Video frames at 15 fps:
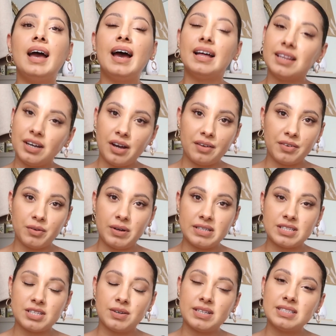Hello
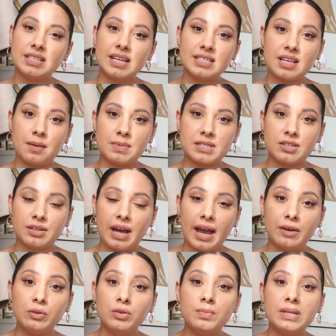everyone, so in today's episode
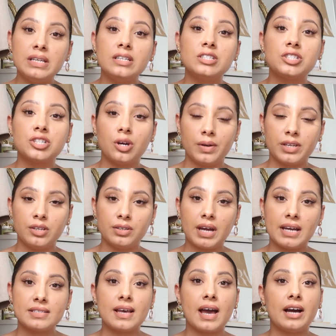I will be showing you
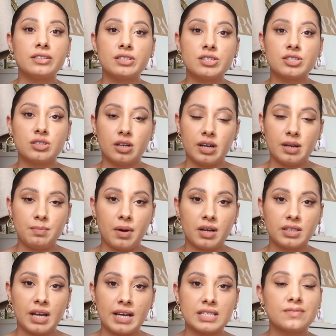guys how to start a
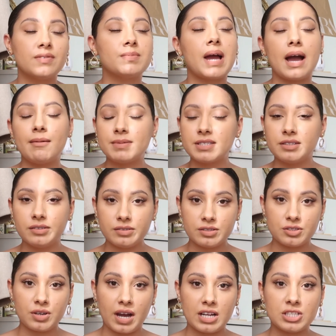podcast from absolute
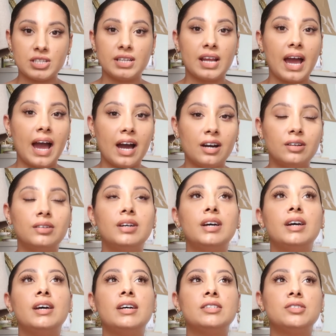scratch and how
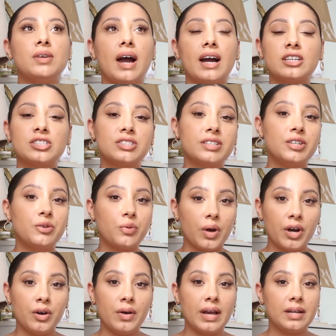to actually
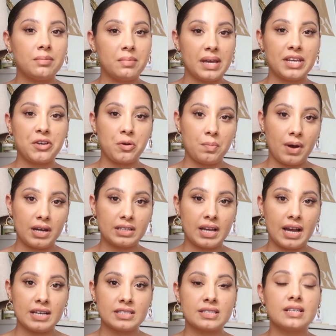grow and make your
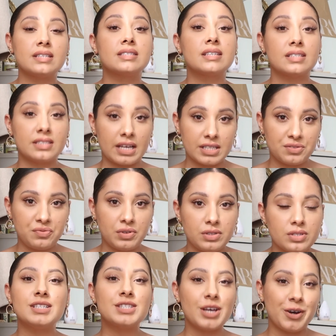podcast successful.
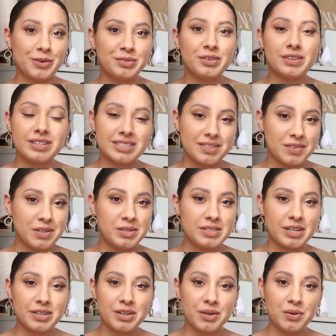So for those of you who
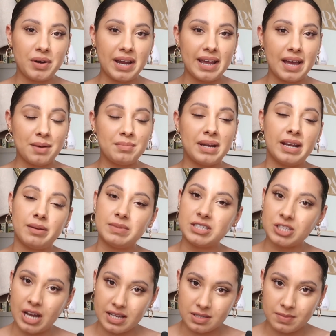don't know who I am, my name is
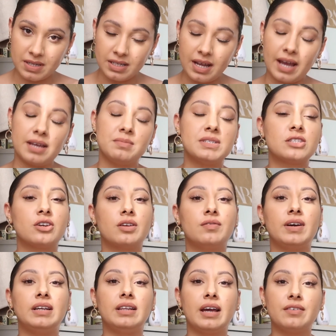Jasmine. I am a
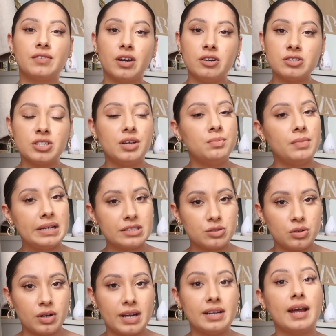certified life coach and
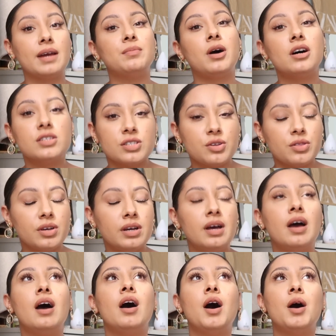mentor, and I am also the
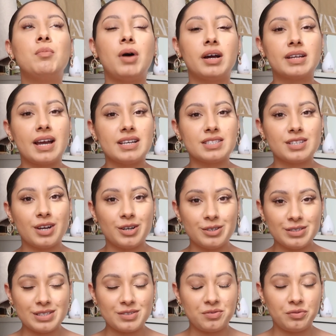podcast
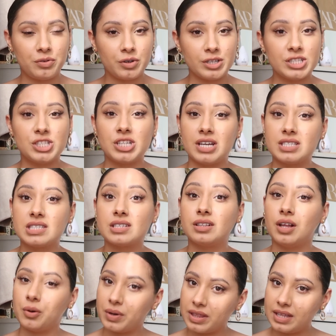host for Just
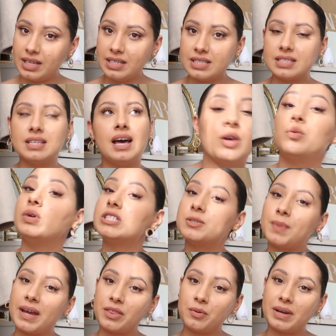Glow With It, which
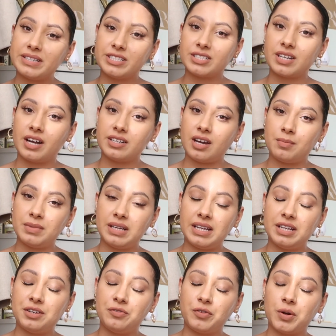by the way just got
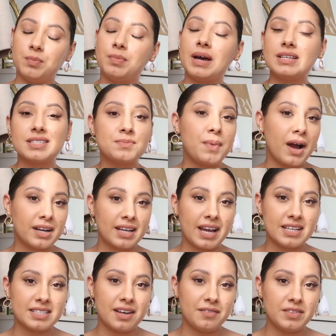nominated for Best
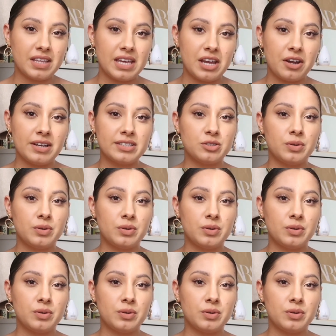Podcast of the Year in